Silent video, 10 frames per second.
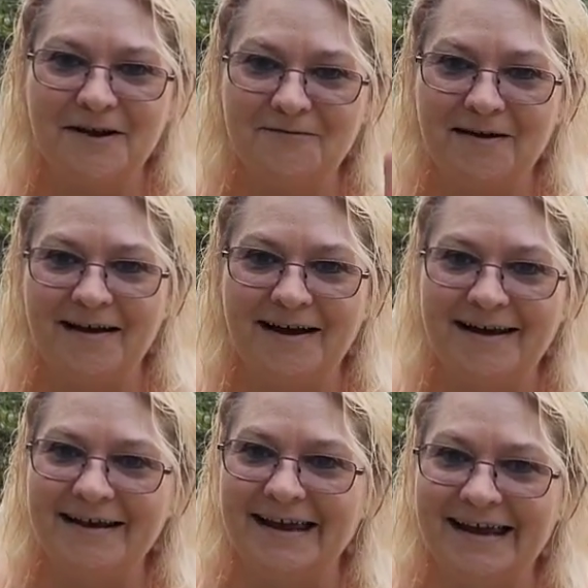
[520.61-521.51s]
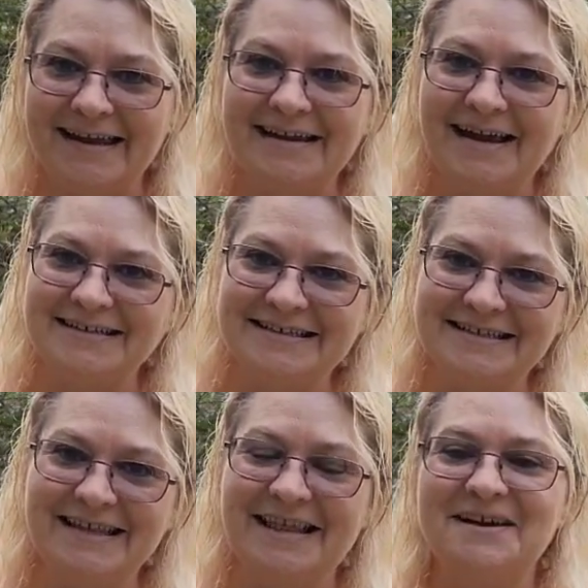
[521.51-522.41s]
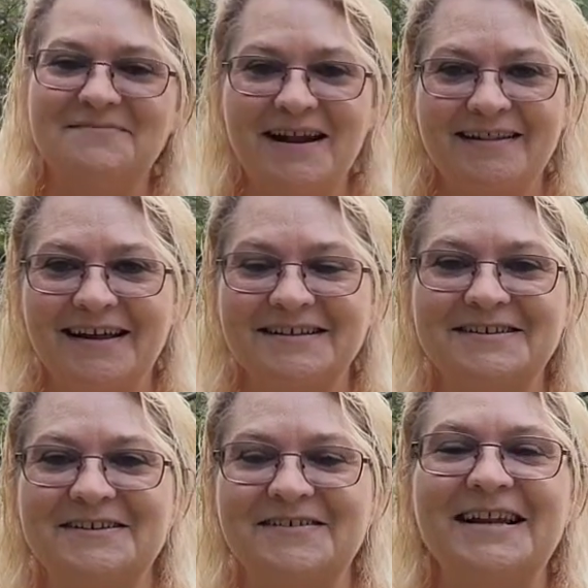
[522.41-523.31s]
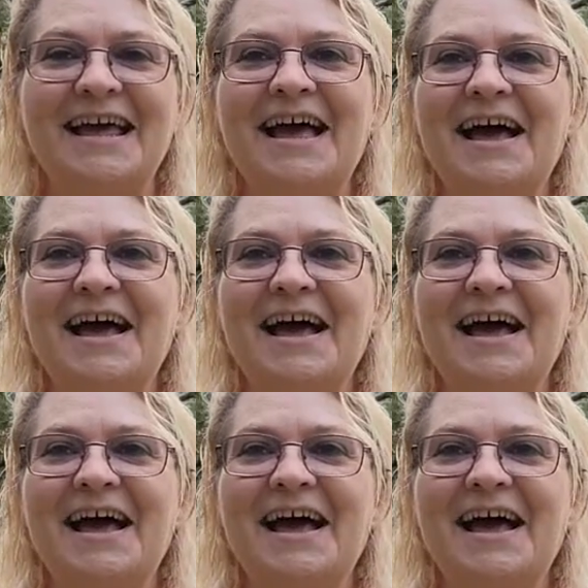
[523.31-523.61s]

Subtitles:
FYI, again, I just said that, but I like to do it.